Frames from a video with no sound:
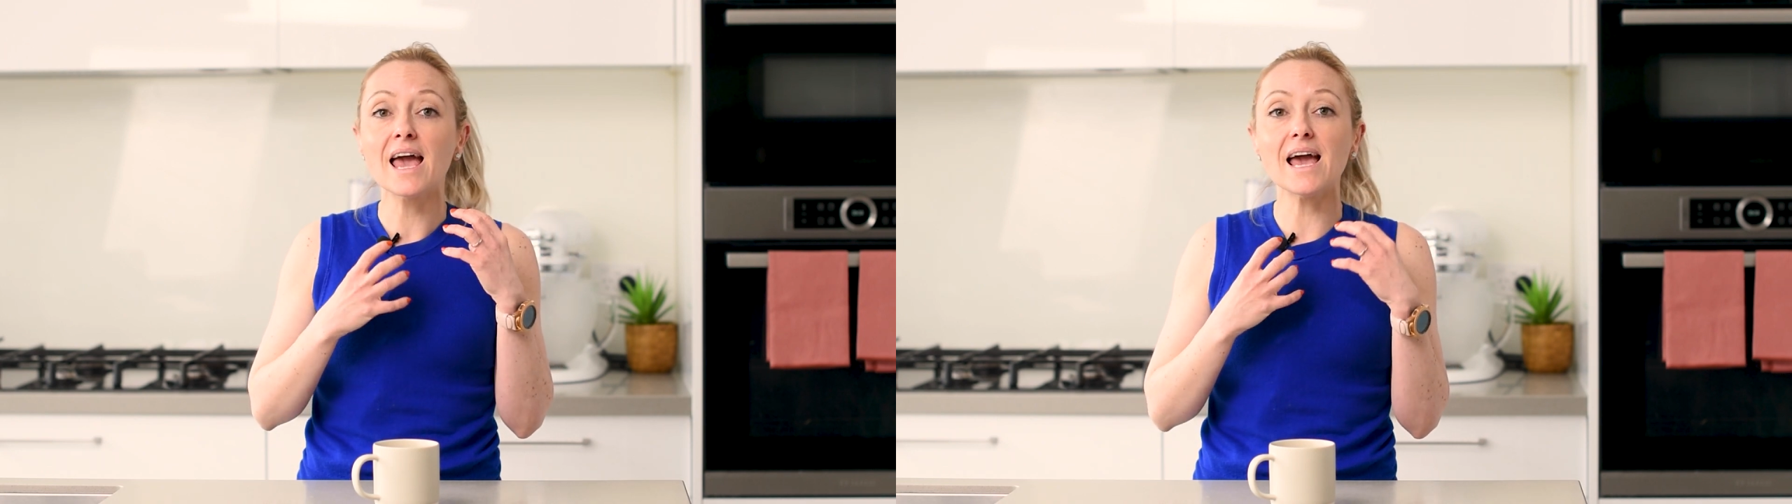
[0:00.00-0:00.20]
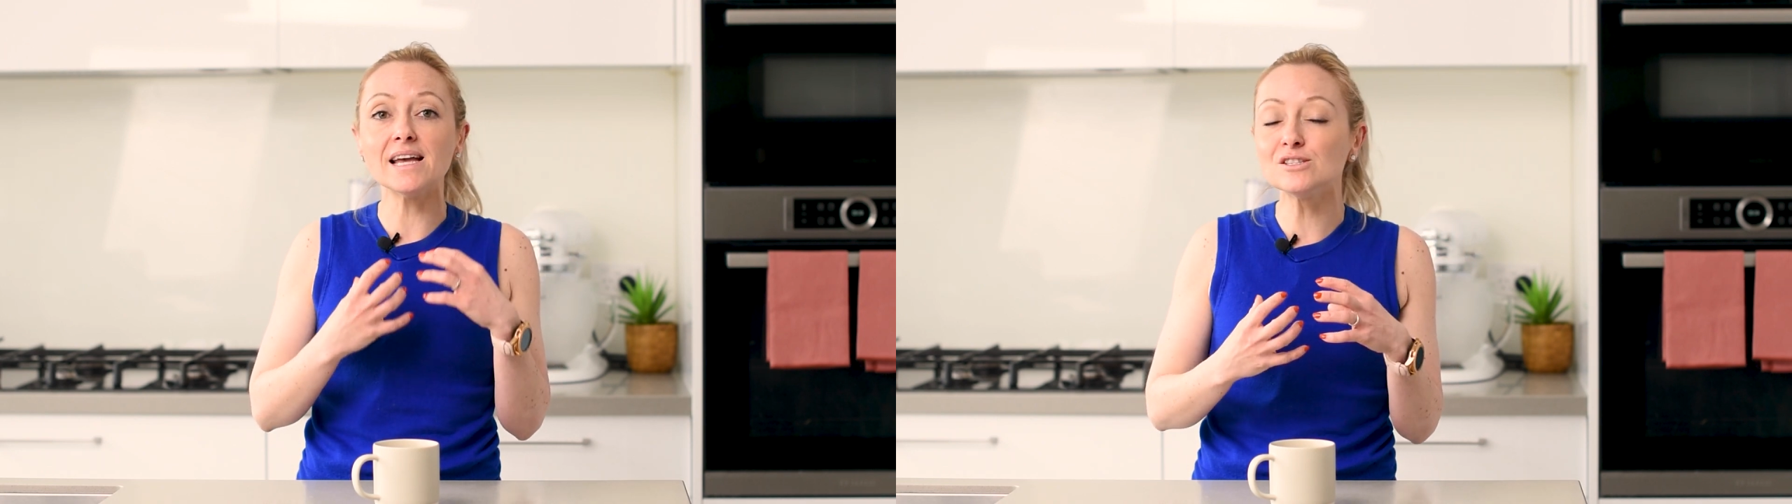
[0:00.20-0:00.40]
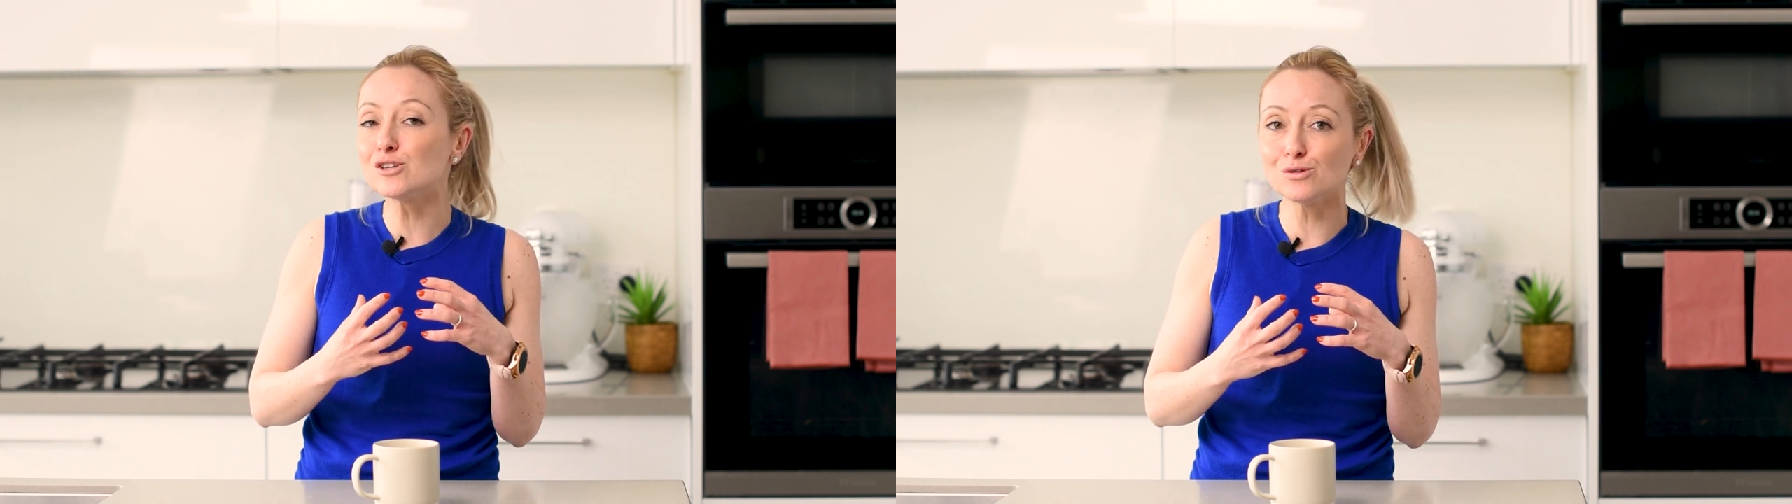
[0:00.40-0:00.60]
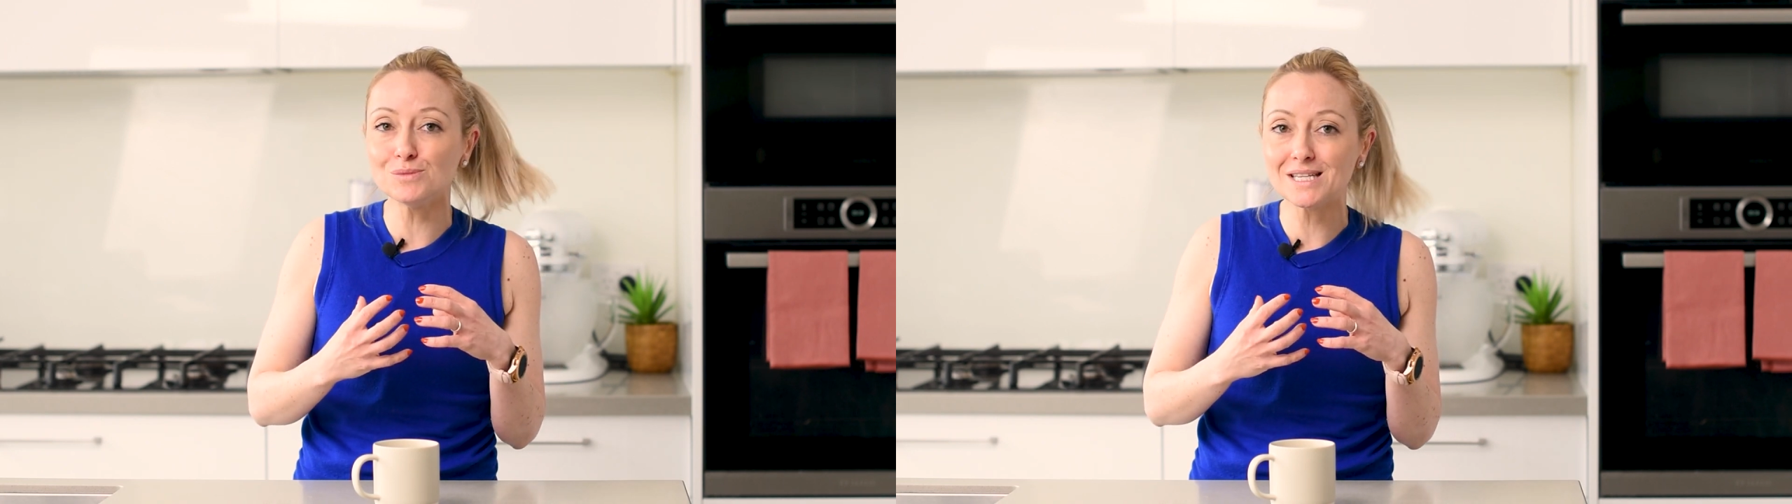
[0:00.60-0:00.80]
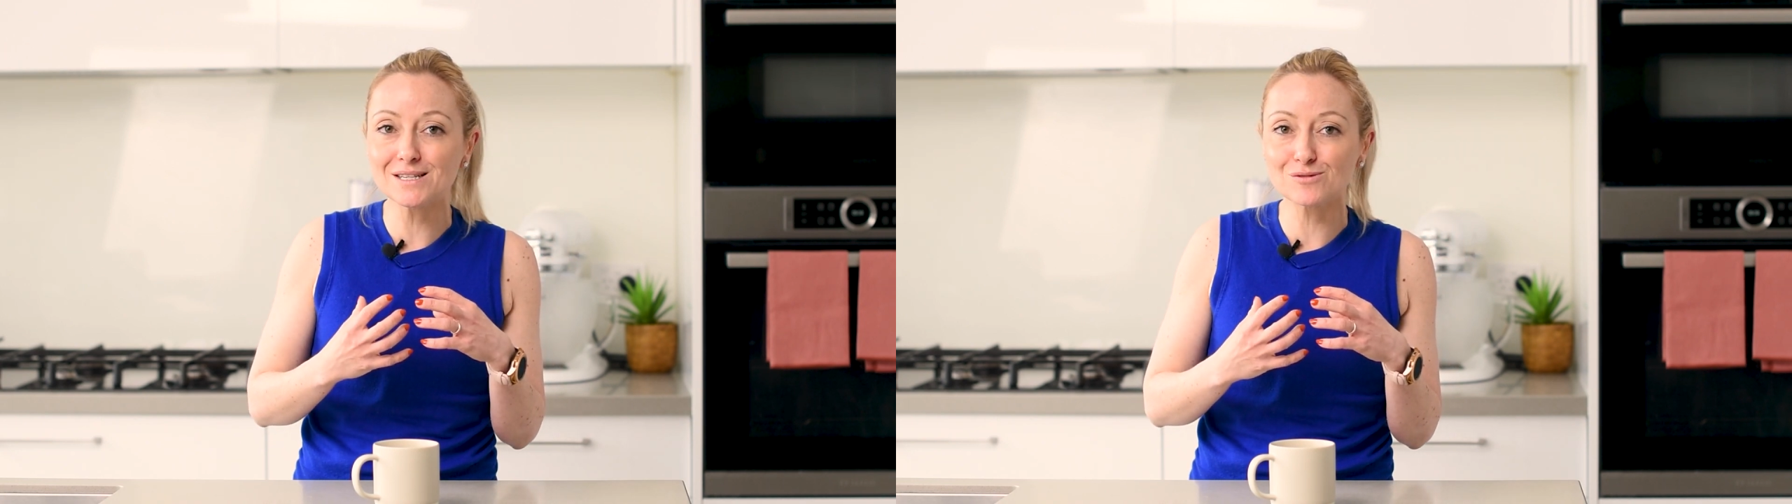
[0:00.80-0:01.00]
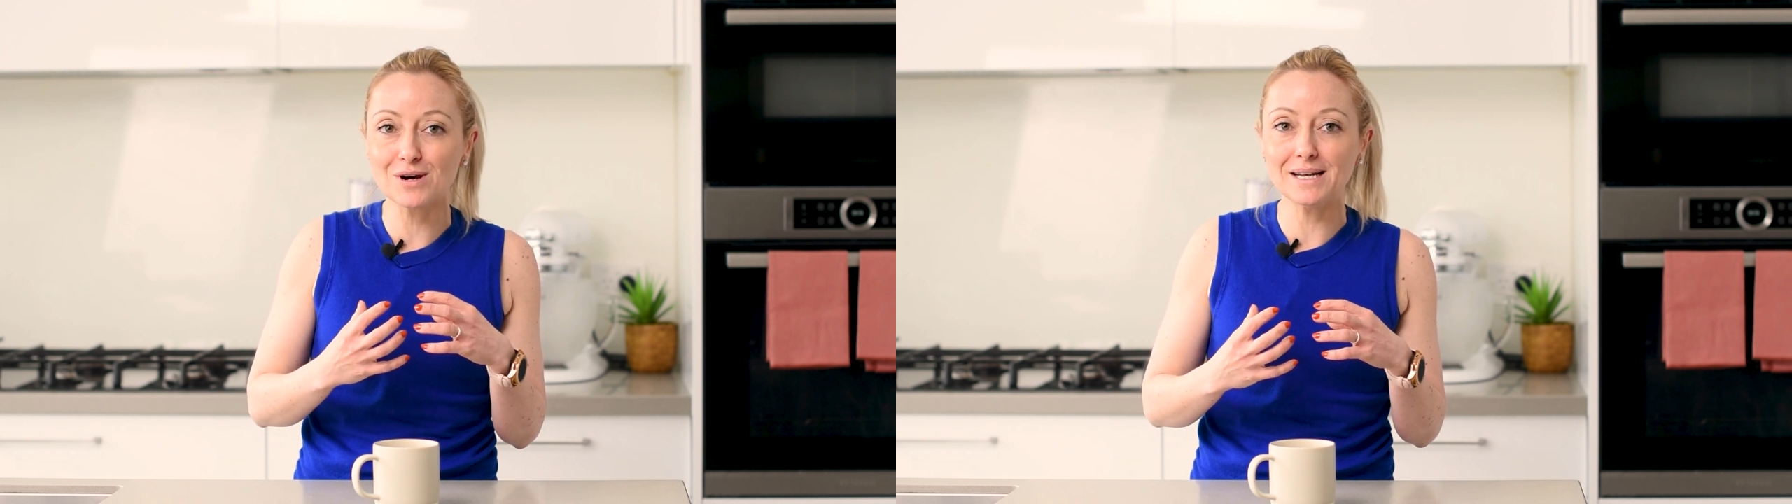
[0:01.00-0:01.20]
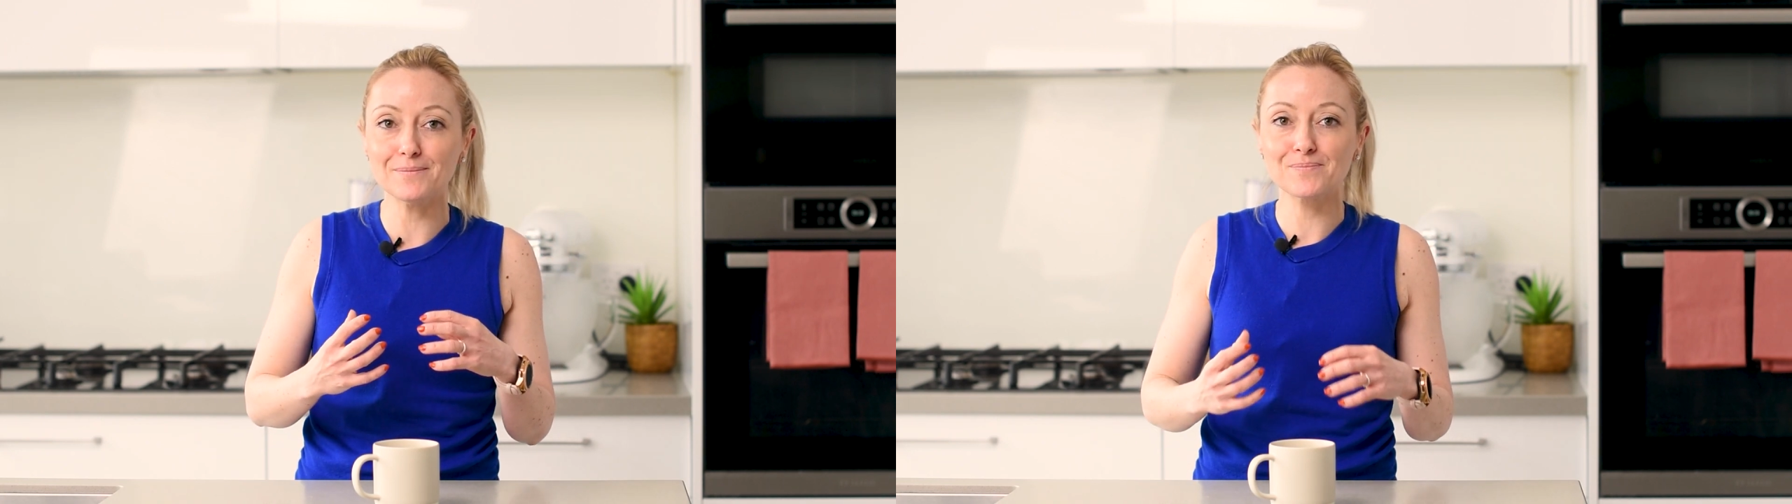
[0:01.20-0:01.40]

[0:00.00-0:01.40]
and gummy as well.